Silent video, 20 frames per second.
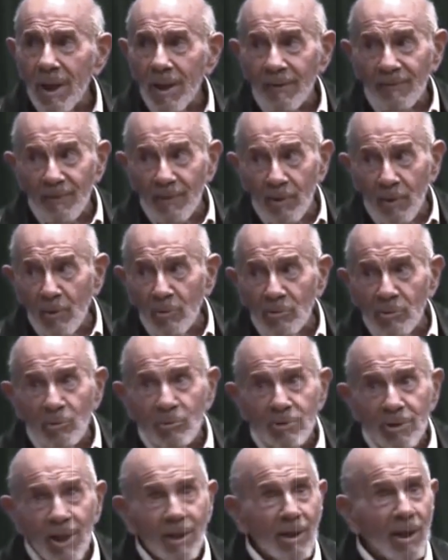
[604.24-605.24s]
And if you don't
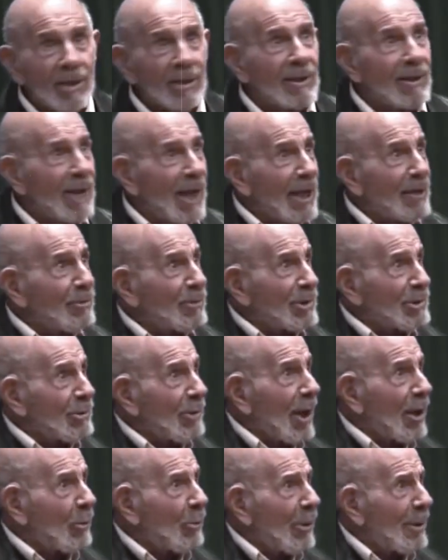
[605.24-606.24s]
use that kind of language
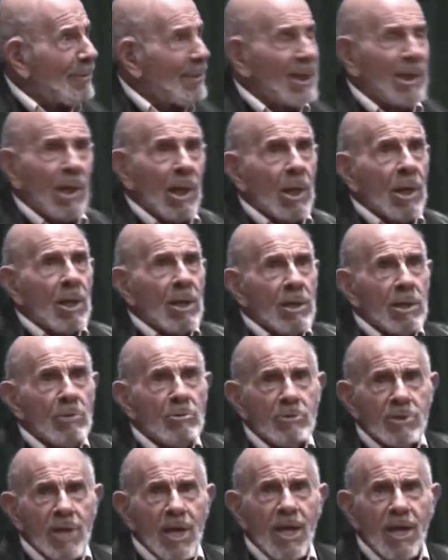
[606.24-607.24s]
around women,
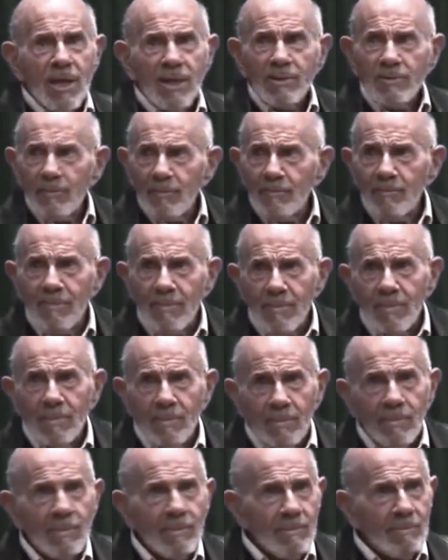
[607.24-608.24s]
you can't
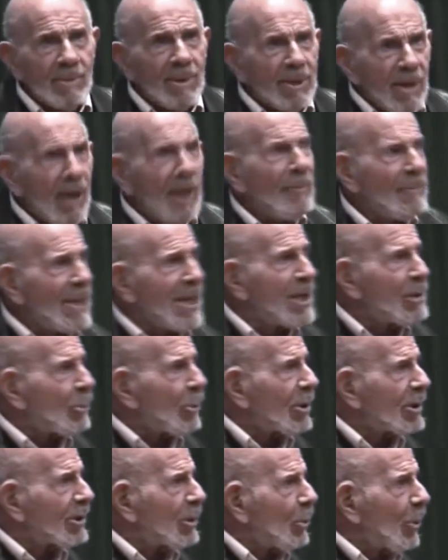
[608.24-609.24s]
become
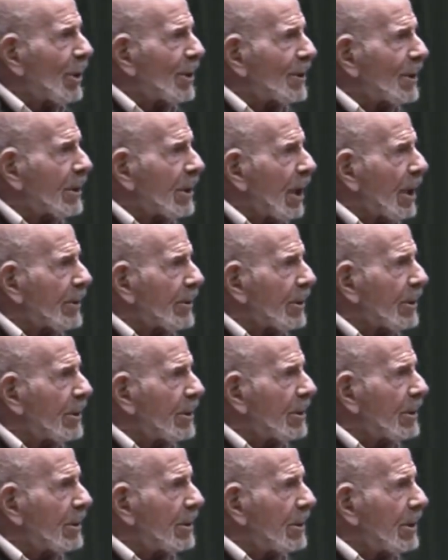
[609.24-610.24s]
equal to one another.
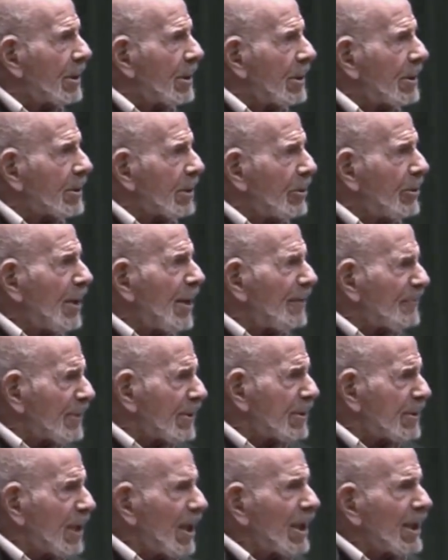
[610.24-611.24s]
So you
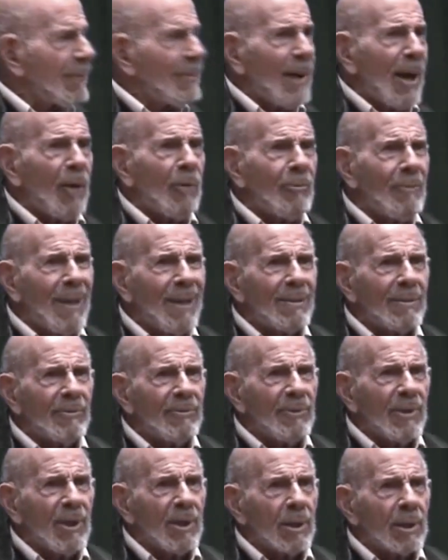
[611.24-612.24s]
have to tell them how
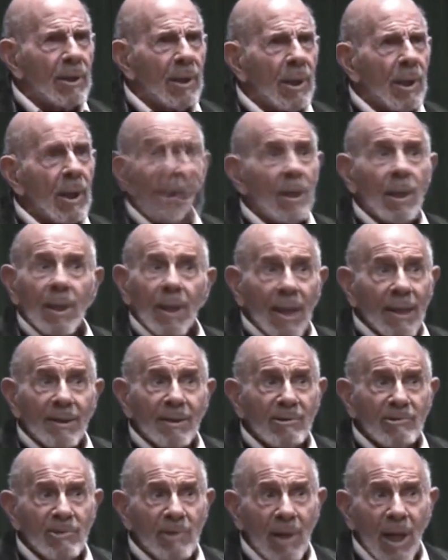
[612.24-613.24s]
men think.
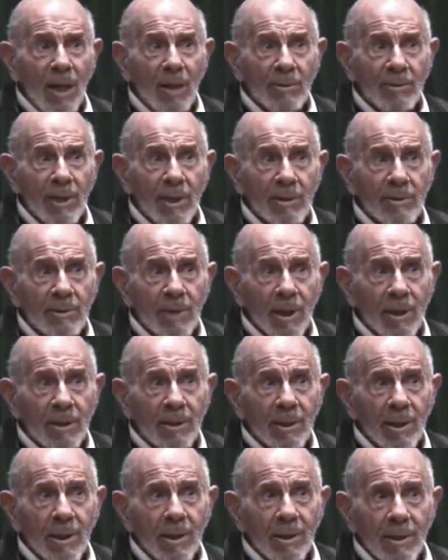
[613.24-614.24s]
That isn't how they
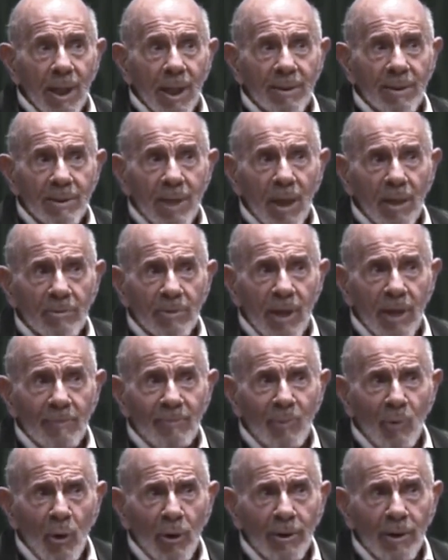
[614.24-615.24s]
think. That's how they're
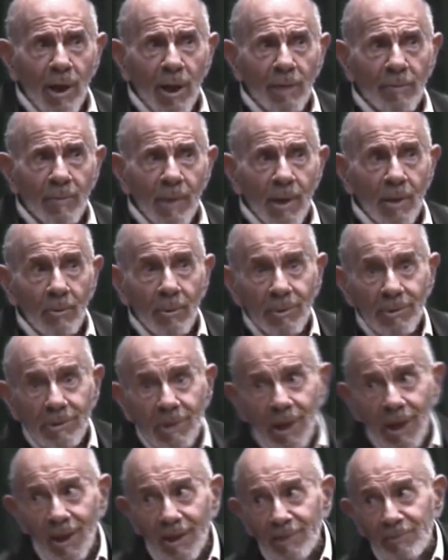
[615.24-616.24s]
brought up.
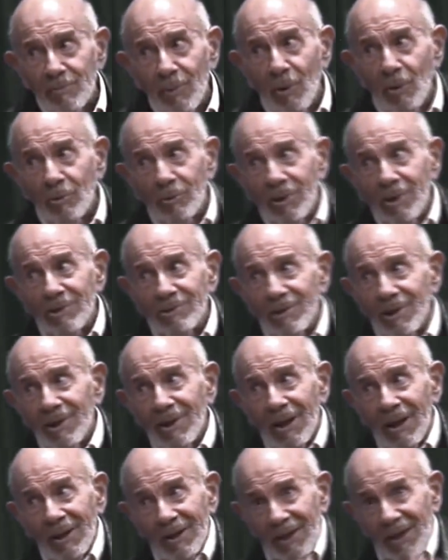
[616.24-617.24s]
When guys poke each
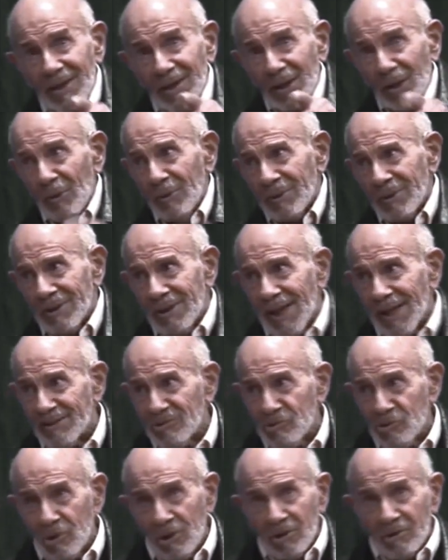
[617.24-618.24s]
other, hey, get a load of
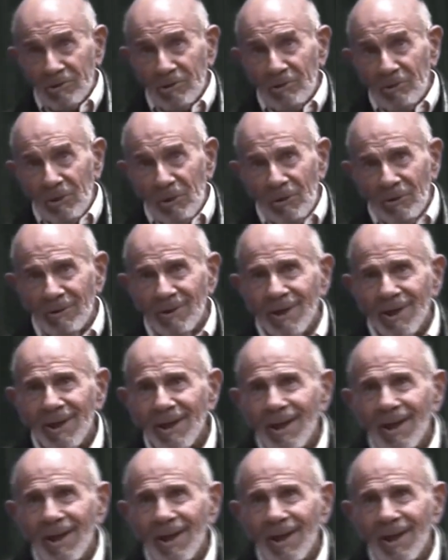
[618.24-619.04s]
that chick, you know.